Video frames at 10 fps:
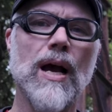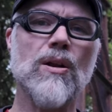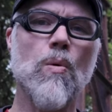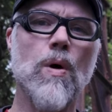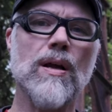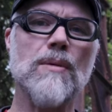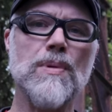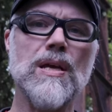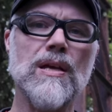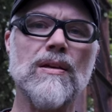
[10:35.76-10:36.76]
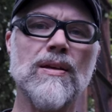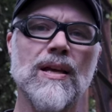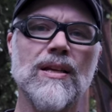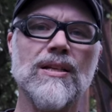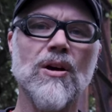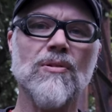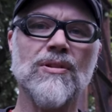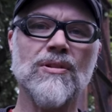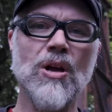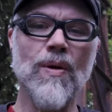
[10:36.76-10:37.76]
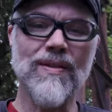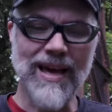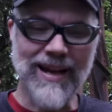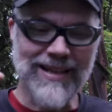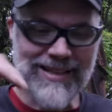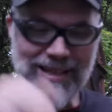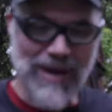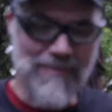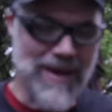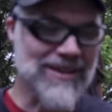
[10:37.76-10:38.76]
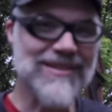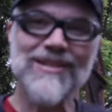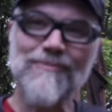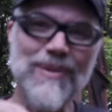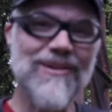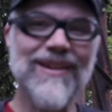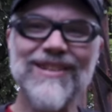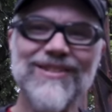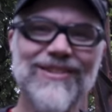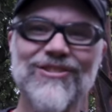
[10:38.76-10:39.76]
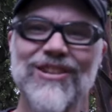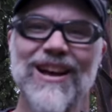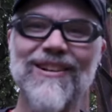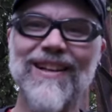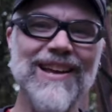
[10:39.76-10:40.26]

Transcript: I don't want to be, you know, knowing that I see my metal disappearing into the shell.